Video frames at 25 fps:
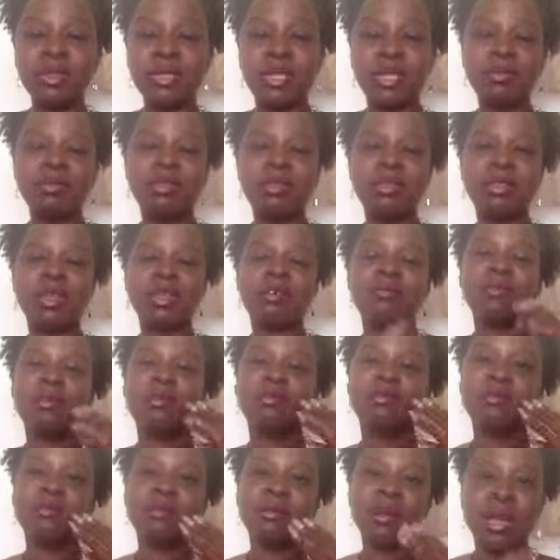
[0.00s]
living a life
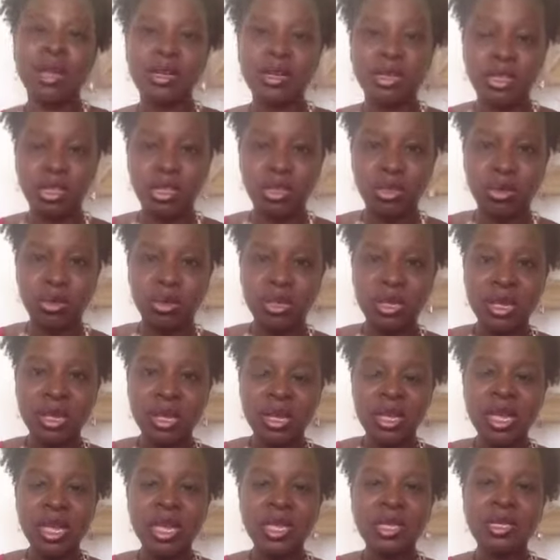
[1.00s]
of gratitude,
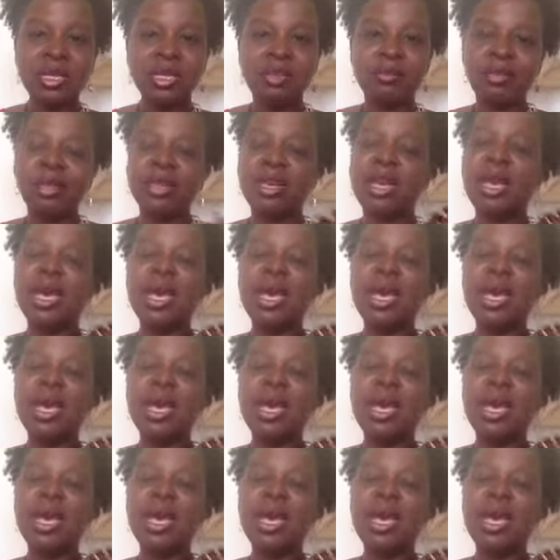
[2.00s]
and living